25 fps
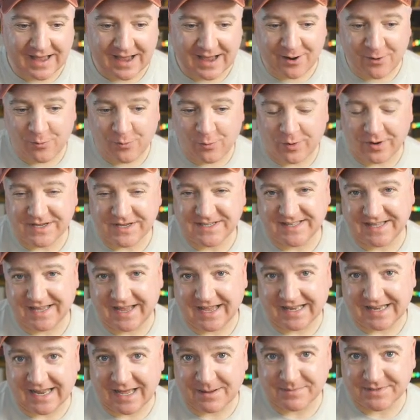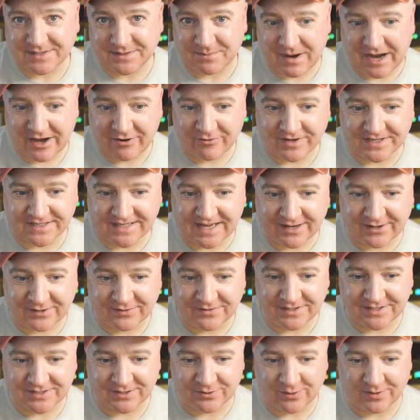how what is the elapsed
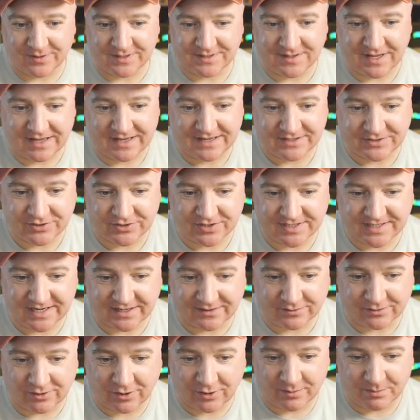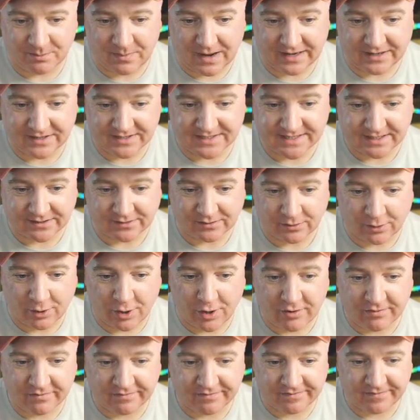microseconds so it's, it's just signal on minus signal
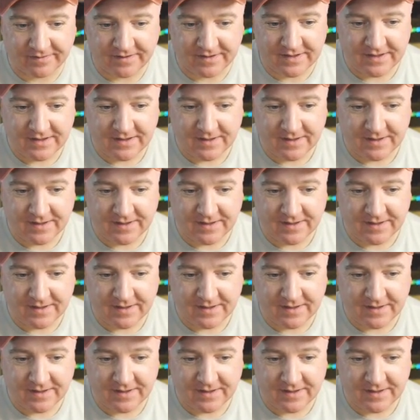off